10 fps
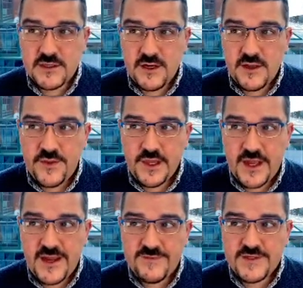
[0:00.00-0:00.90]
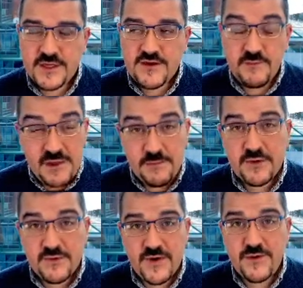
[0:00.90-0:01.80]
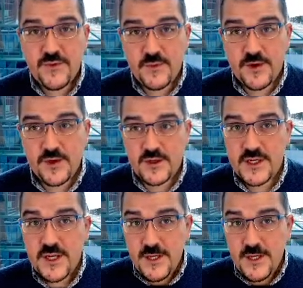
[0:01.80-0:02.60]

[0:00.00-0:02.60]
on the lives of people around the world